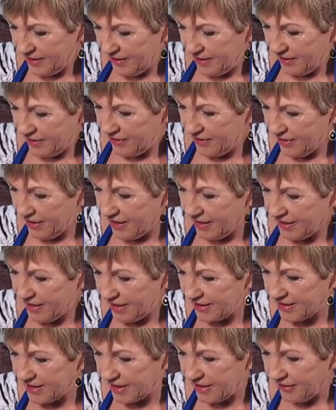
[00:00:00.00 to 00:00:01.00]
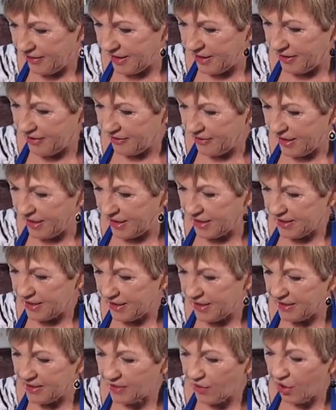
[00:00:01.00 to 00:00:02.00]
All right, that's going great.
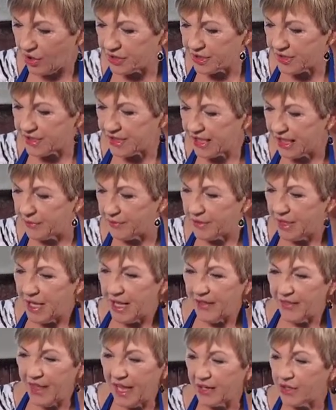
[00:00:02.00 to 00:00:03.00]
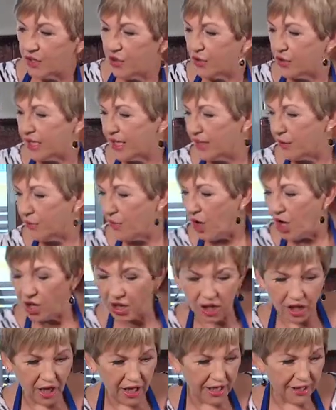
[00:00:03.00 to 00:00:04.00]
So I'll just keep that cooking while
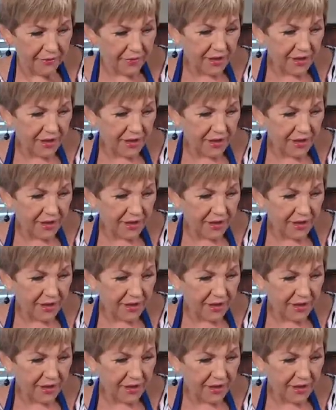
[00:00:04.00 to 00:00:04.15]
I